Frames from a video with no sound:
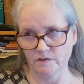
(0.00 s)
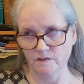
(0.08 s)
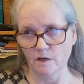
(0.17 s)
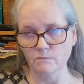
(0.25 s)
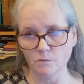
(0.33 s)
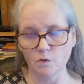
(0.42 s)

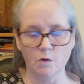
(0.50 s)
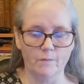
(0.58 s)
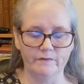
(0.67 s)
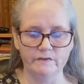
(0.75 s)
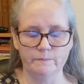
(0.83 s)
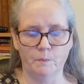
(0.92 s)
don't
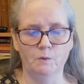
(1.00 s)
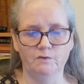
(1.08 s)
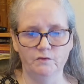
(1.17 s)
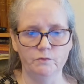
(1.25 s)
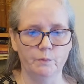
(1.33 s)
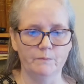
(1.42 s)

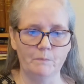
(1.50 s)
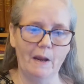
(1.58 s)
correspond with